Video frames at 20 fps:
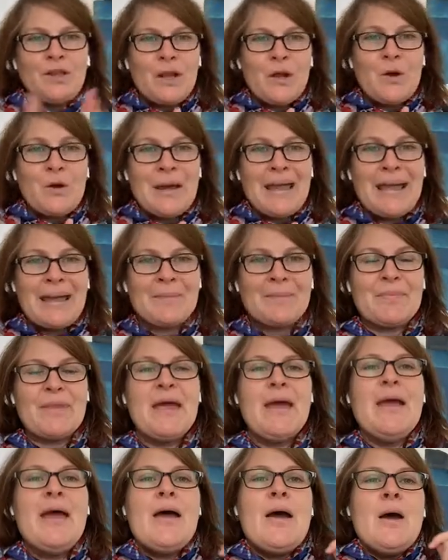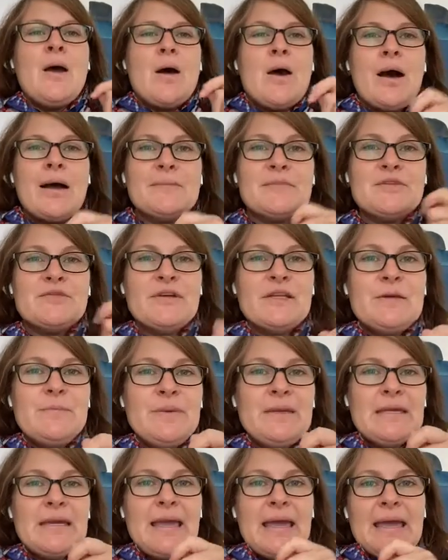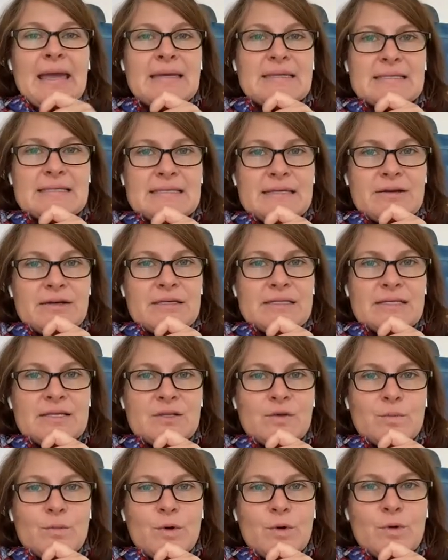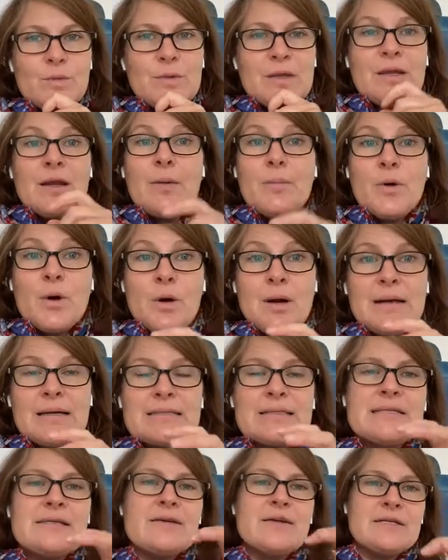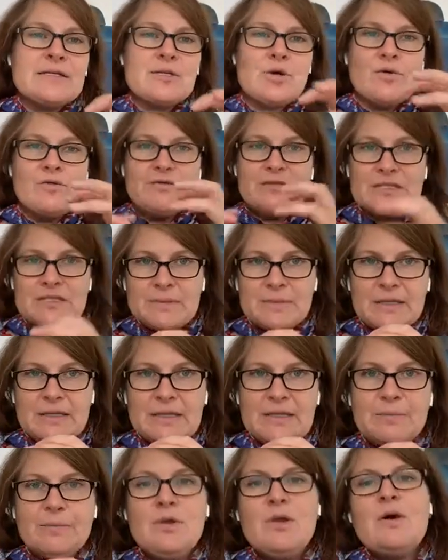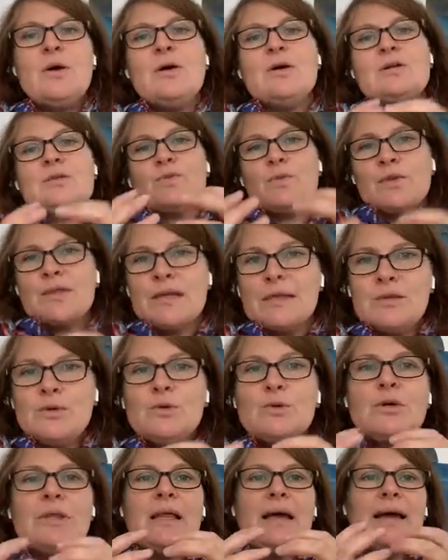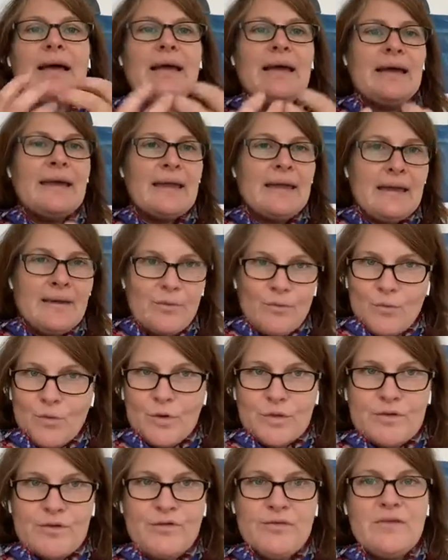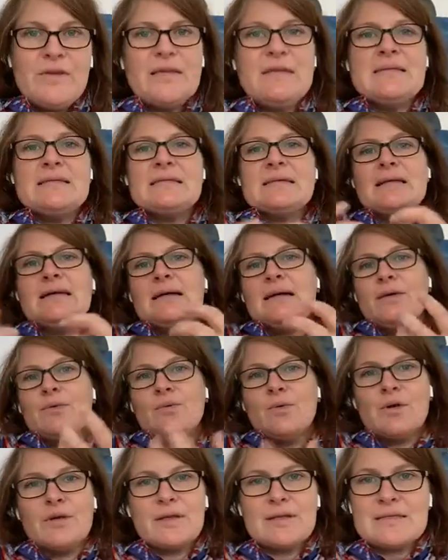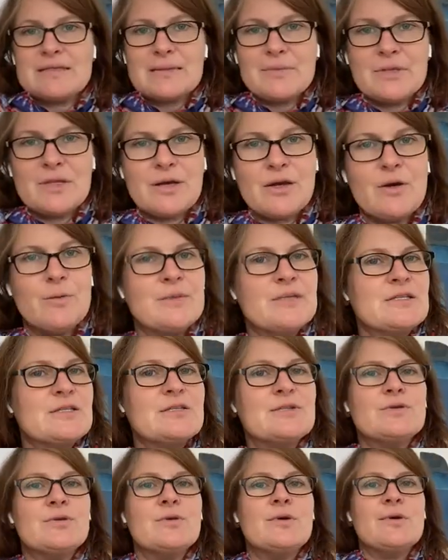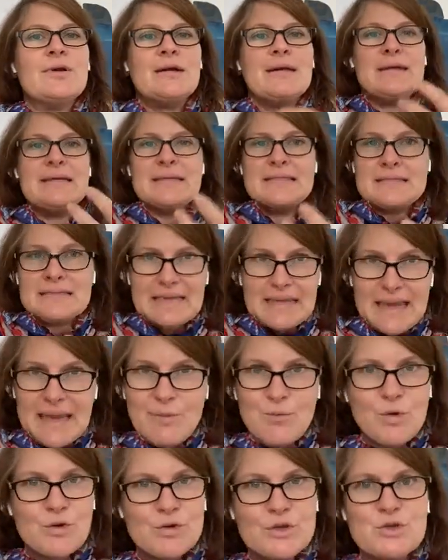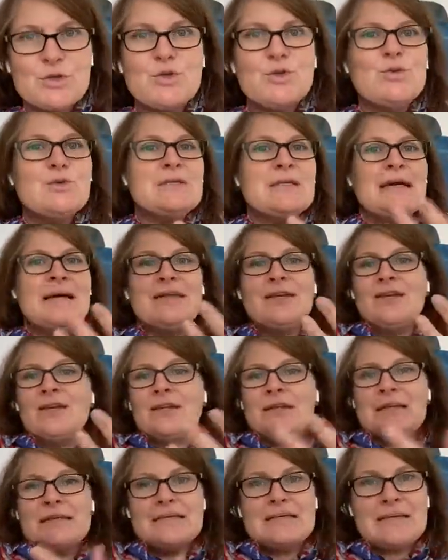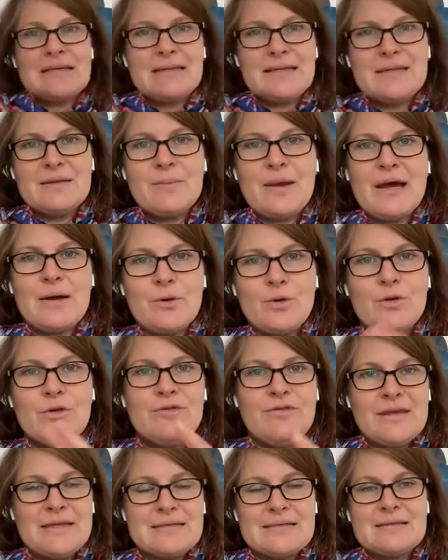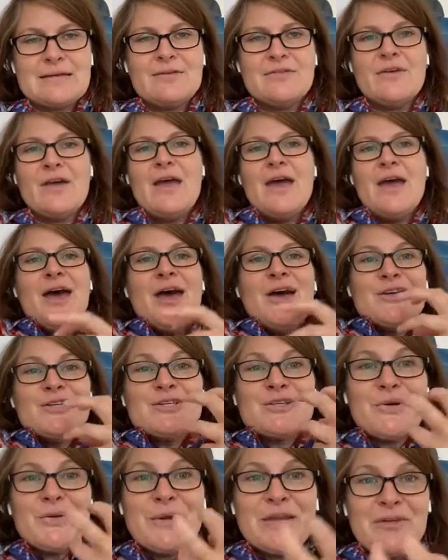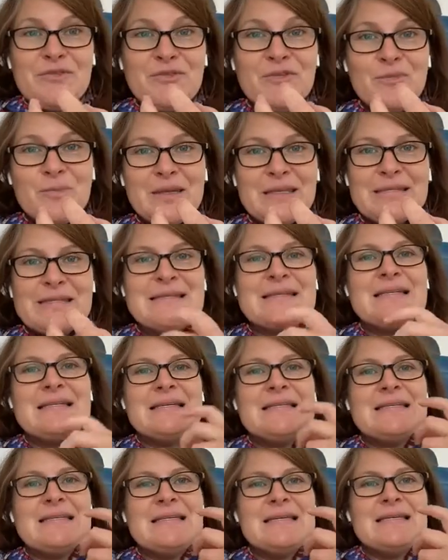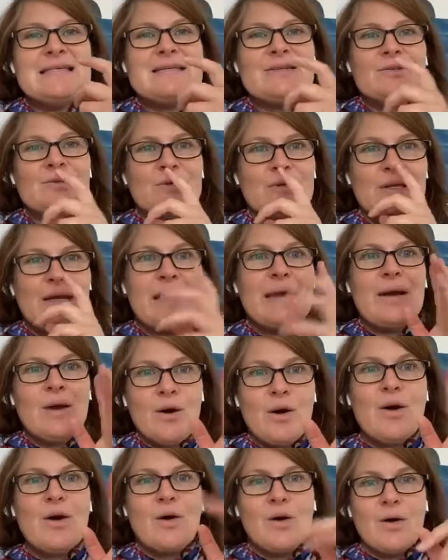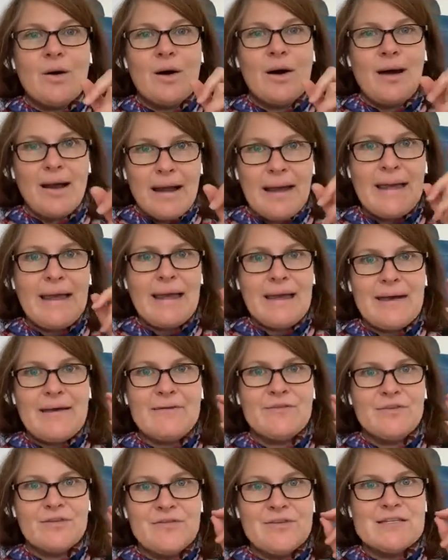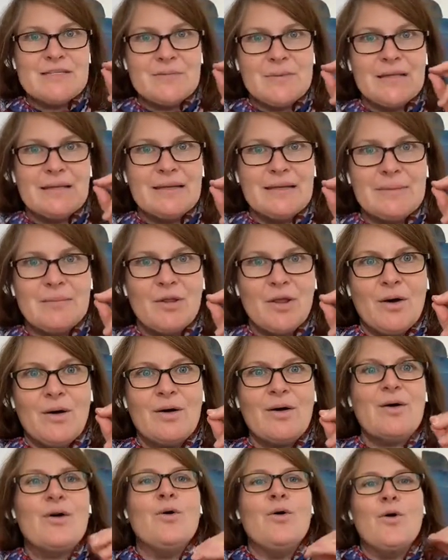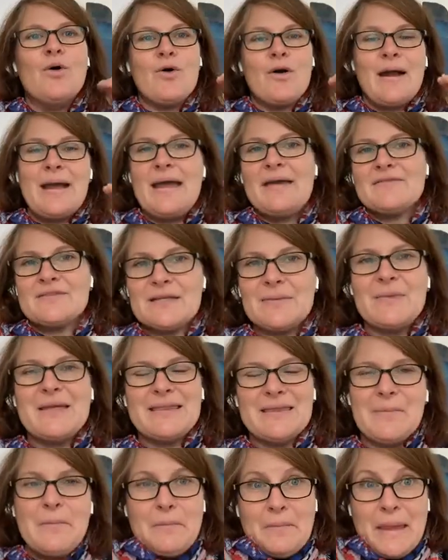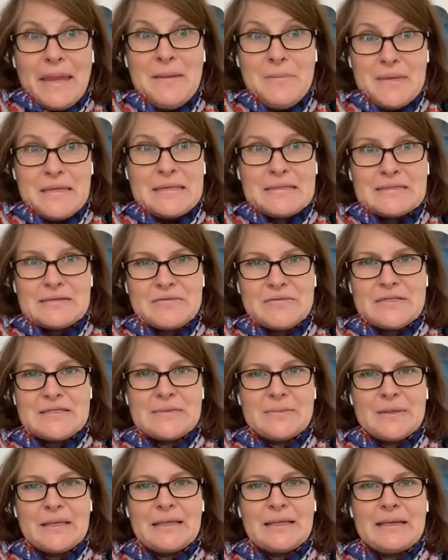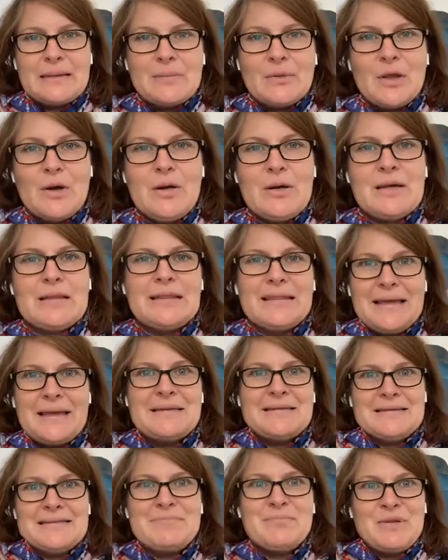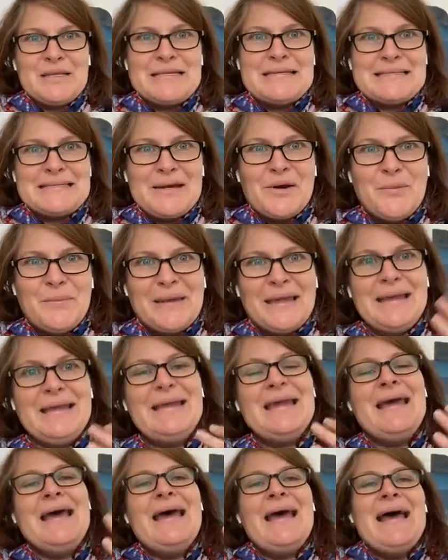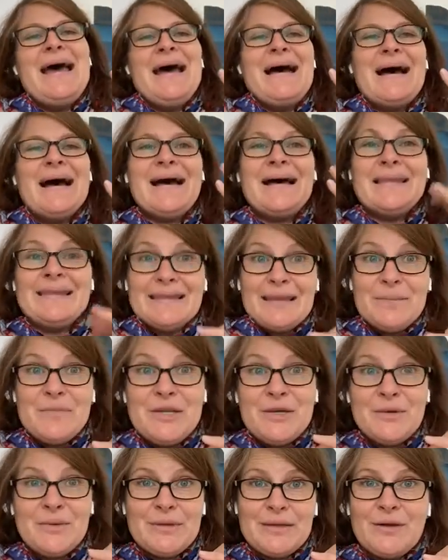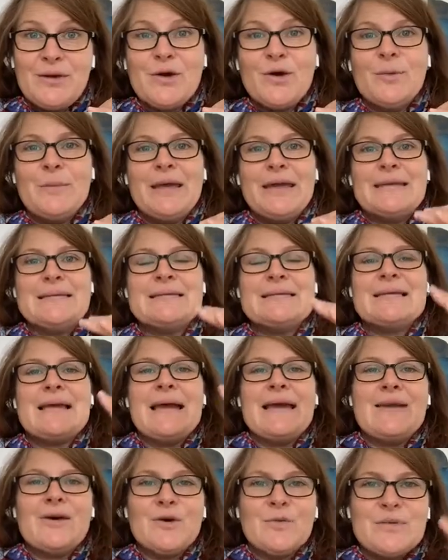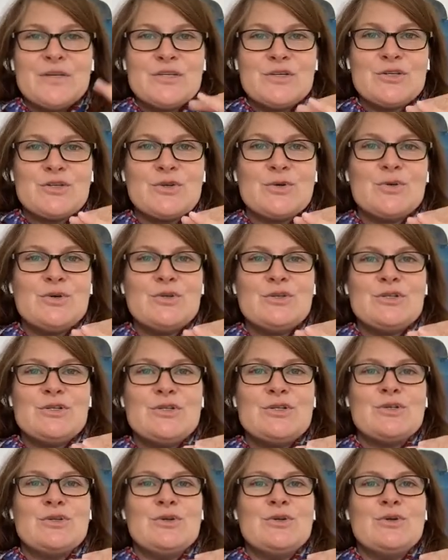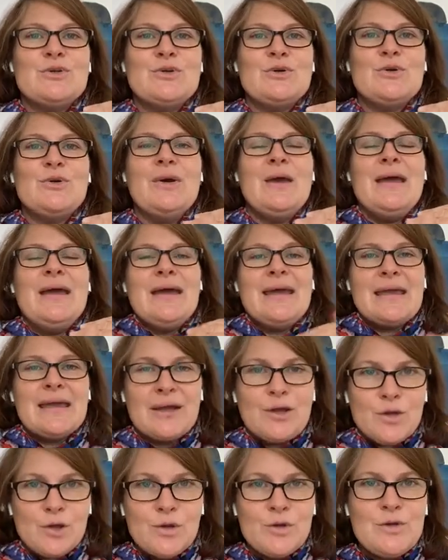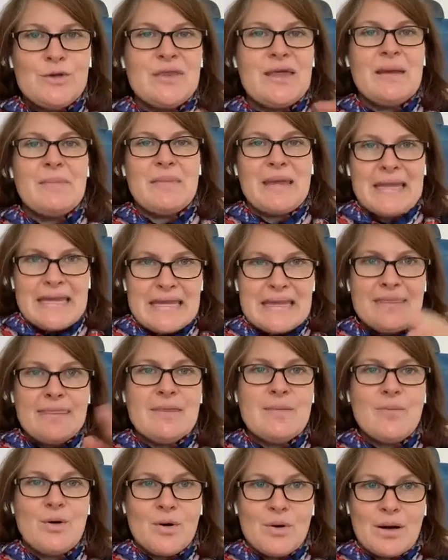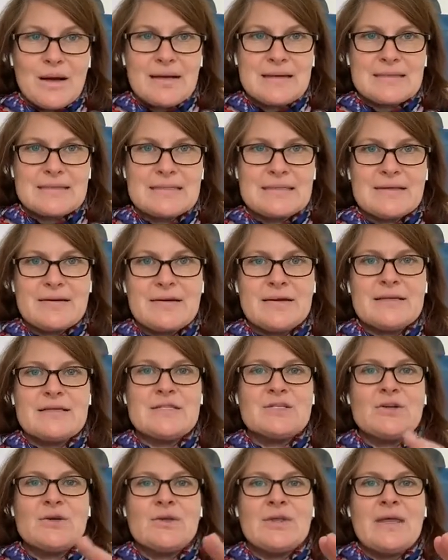Okay. I'm developing a series at the moment, a podcast series on visibility blocks, what they look like, what the fears are, what are some of the common stories, what the tools are that you need to clear them out, all of that stuff. So if you've been listening to this and you're like, oh, I have a visibility block, or I have something that maybe is a visibility block, please tell me. Let me know in the comments, and I'll be sure to include them in the podcast series so